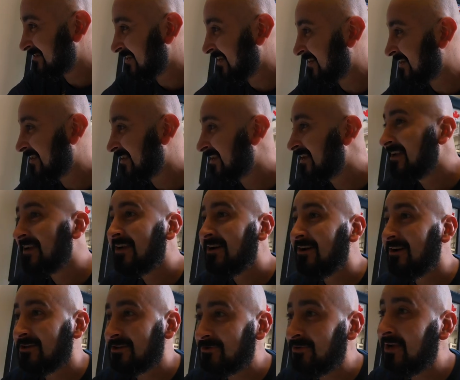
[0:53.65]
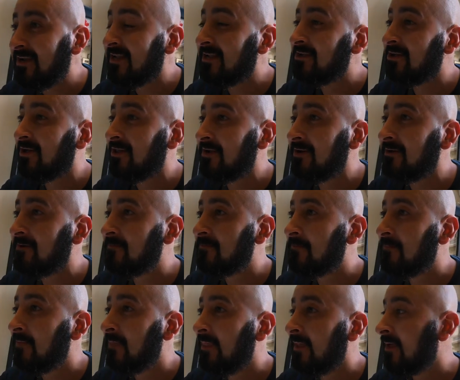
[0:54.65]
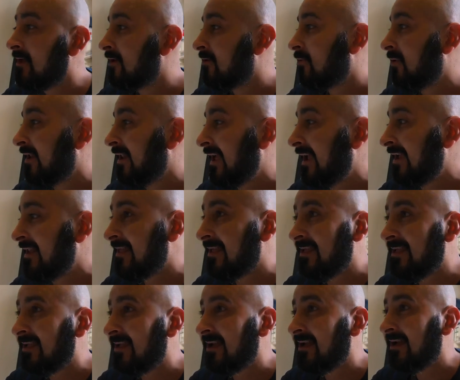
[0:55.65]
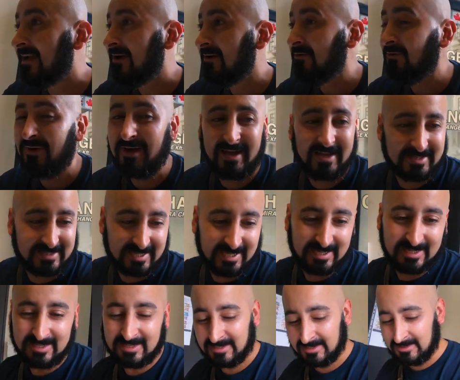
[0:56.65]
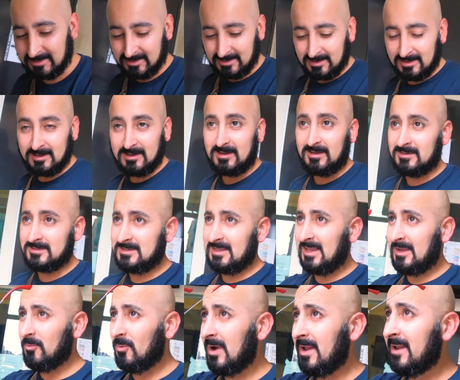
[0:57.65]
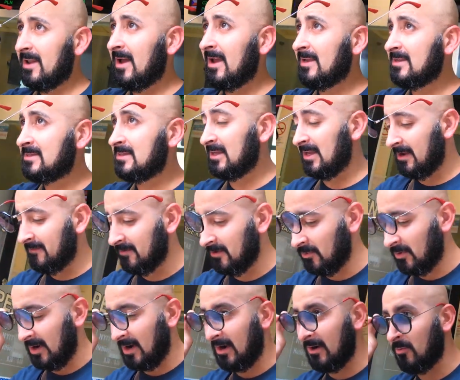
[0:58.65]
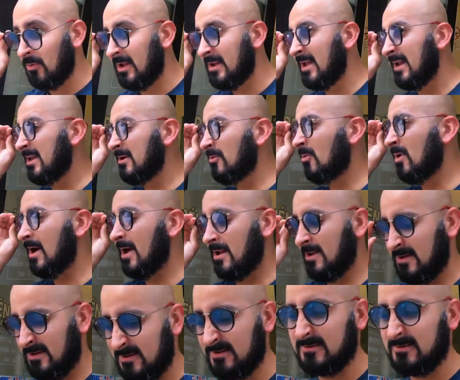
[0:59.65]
Shit. Australian dollar? 180. What? like 190 everywhere, 191.